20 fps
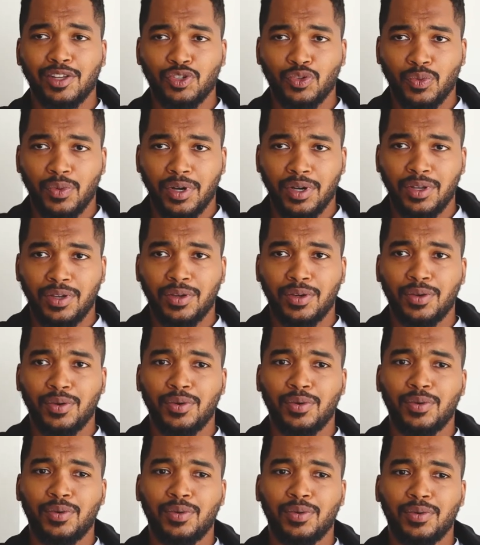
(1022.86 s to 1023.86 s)
when
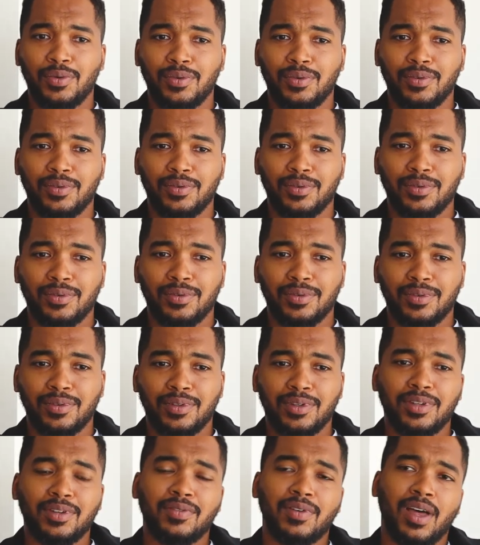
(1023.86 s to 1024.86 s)
you
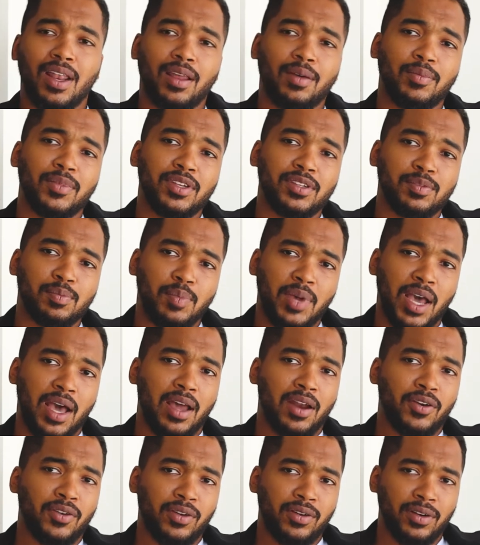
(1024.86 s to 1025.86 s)
develop this
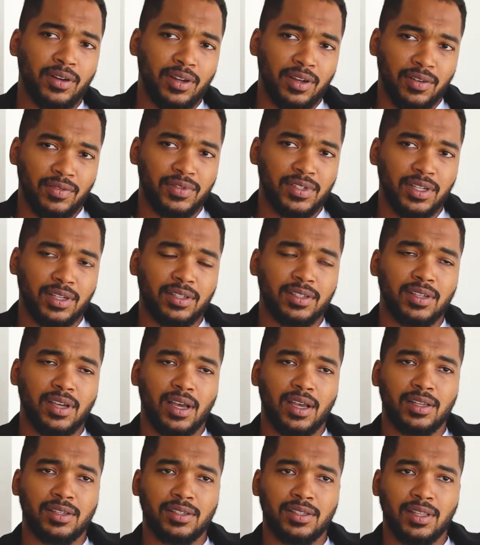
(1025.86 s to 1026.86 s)
pattern of
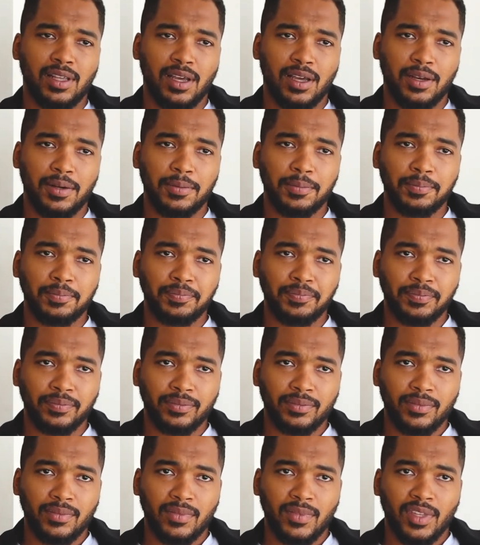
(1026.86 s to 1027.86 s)
success that
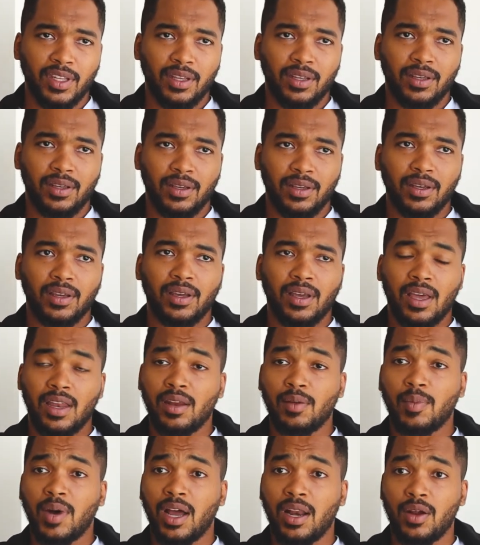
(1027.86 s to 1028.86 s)

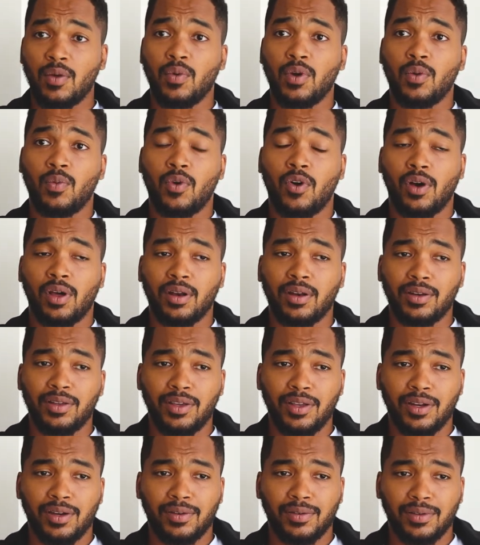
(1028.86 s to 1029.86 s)
anybody would want.
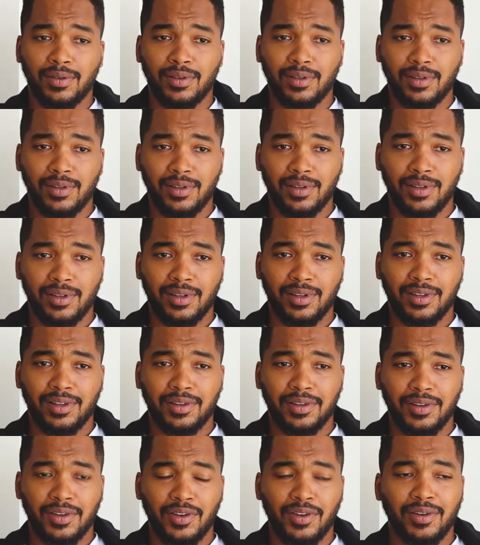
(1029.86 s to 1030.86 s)
You know,
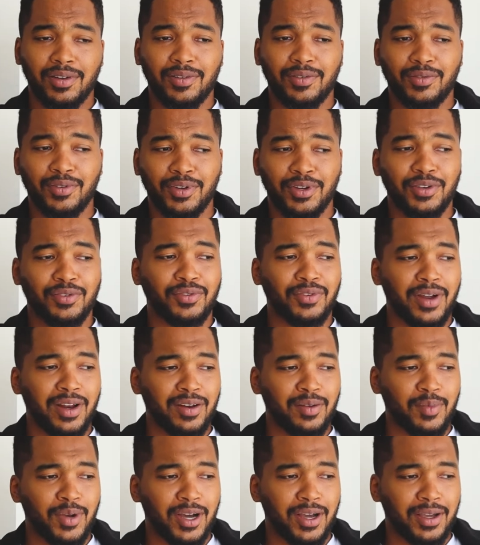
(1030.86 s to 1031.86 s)
a good friend
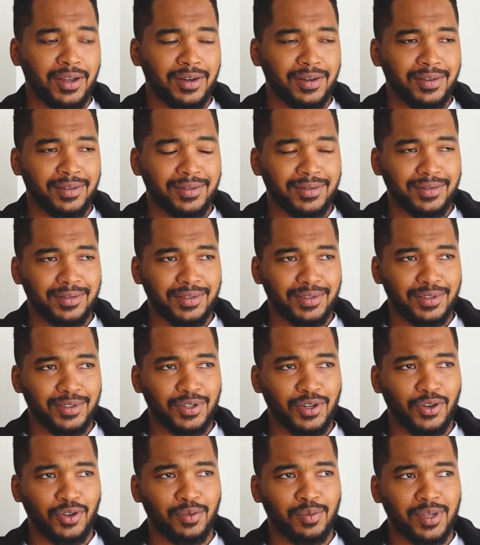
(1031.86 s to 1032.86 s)
of mine
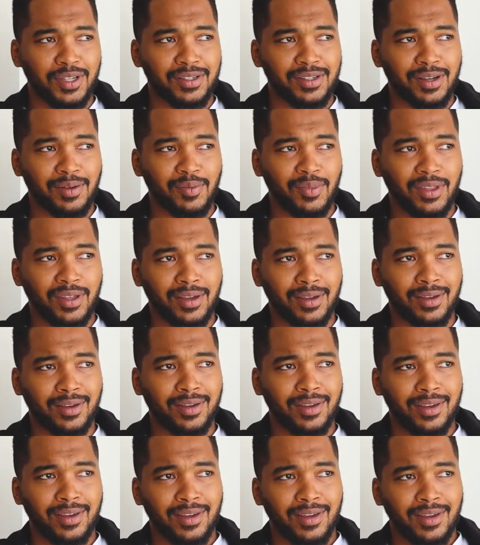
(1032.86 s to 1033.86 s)
told me something
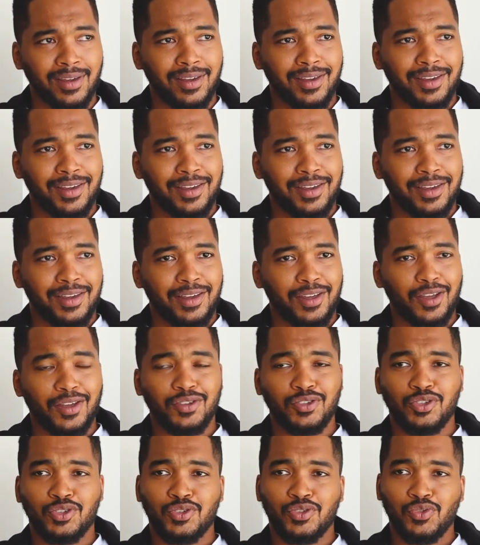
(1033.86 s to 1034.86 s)

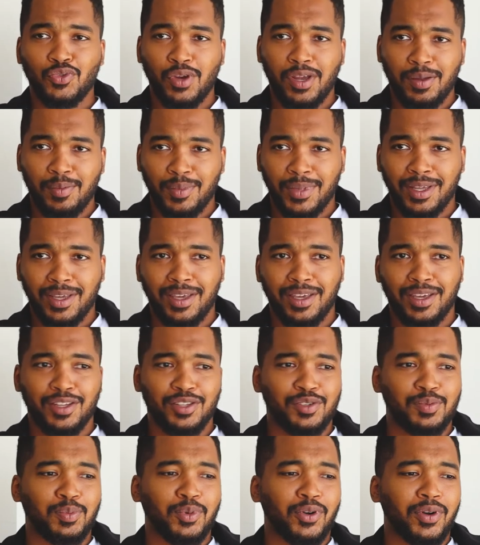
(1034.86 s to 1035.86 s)
extremely
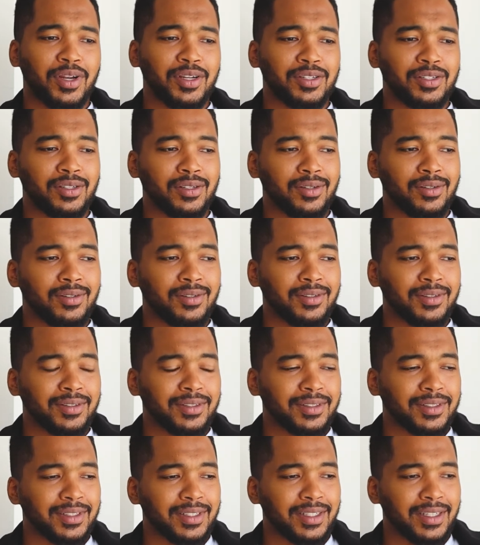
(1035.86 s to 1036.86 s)
inspirational,
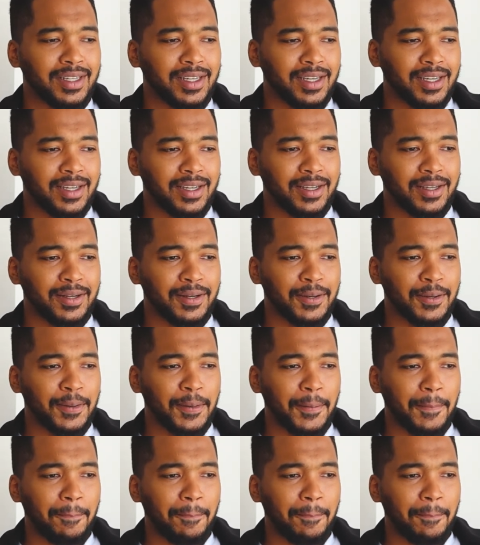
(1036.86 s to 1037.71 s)
and